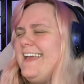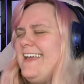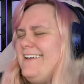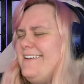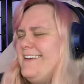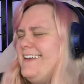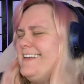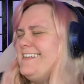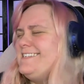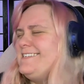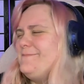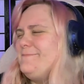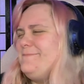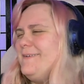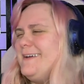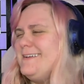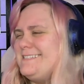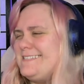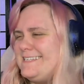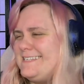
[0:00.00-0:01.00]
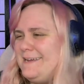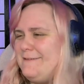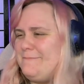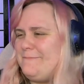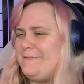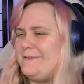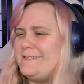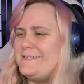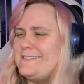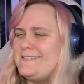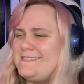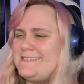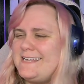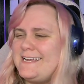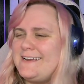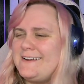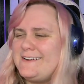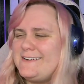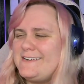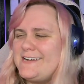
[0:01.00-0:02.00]
it's about to like put a
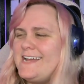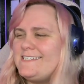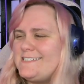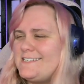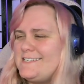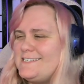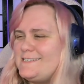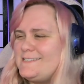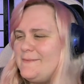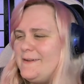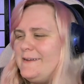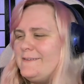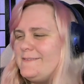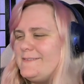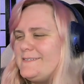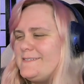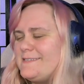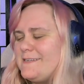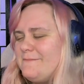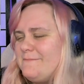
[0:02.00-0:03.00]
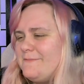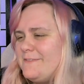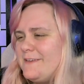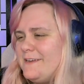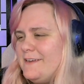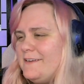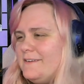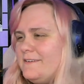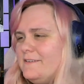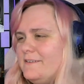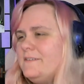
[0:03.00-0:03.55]
cigarette to his mouth or something.